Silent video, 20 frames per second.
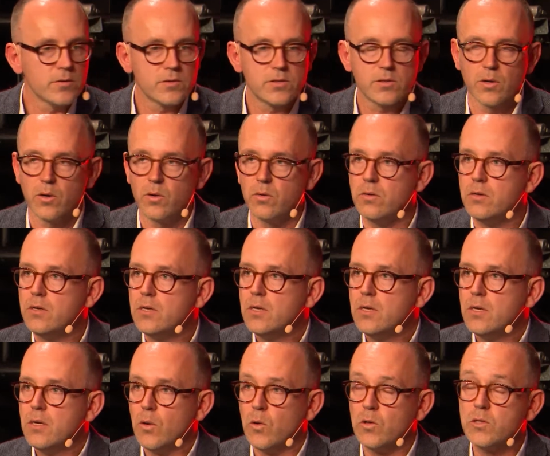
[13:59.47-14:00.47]
So
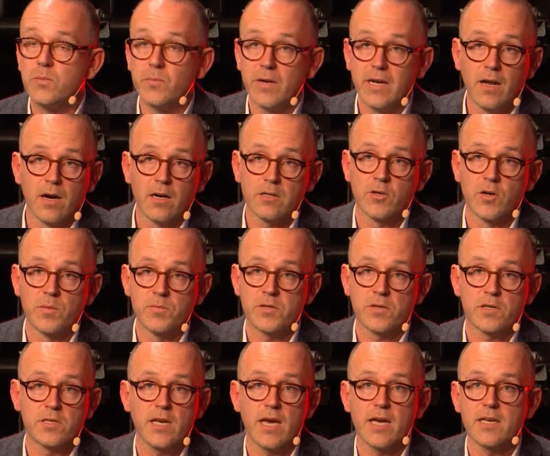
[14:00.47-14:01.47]
ultimately, long-term
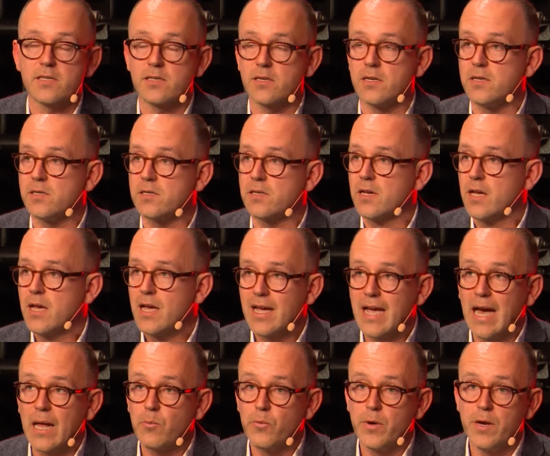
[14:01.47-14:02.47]
success is,
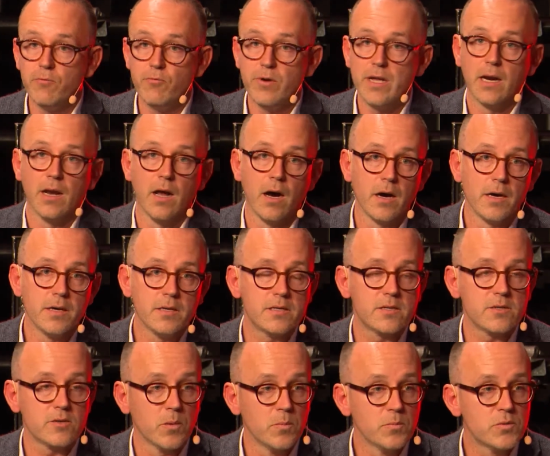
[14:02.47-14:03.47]
can we realize
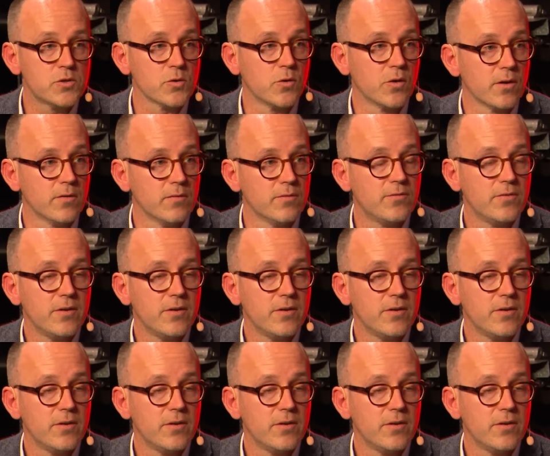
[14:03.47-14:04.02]
some sort of